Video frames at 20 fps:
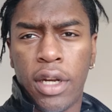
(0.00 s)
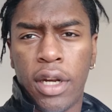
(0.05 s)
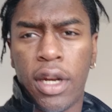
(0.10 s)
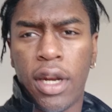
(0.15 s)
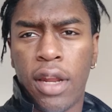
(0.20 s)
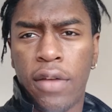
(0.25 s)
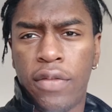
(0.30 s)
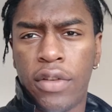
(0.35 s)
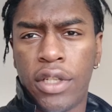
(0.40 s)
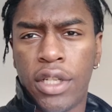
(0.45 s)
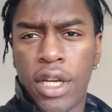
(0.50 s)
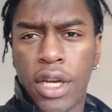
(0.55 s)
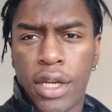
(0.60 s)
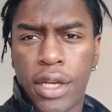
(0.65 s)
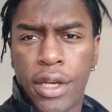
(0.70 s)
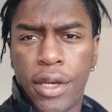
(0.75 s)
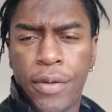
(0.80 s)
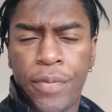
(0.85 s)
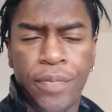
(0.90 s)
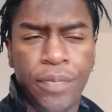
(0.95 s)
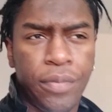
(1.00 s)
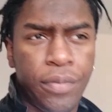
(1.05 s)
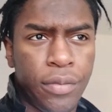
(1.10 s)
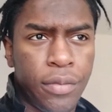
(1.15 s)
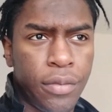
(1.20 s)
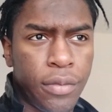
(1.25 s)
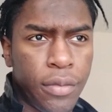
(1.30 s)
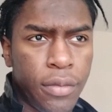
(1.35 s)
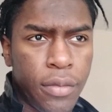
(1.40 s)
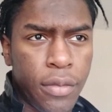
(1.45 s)
A leather jacket.
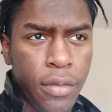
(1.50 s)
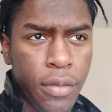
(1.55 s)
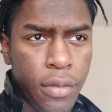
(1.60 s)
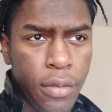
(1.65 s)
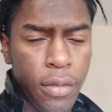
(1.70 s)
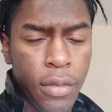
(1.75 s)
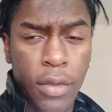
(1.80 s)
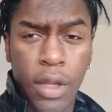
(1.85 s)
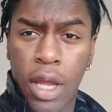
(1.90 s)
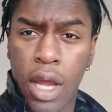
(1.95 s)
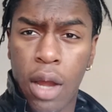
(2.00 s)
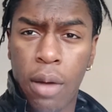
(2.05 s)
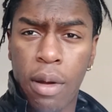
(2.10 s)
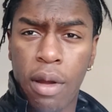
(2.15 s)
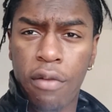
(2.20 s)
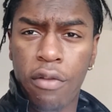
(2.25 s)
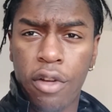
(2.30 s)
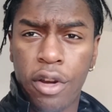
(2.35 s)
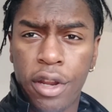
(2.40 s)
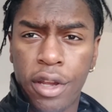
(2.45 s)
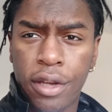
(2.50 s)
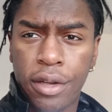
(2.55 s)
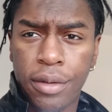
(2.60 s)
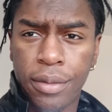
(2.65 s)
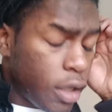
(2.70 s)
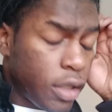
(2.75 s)
How ironic.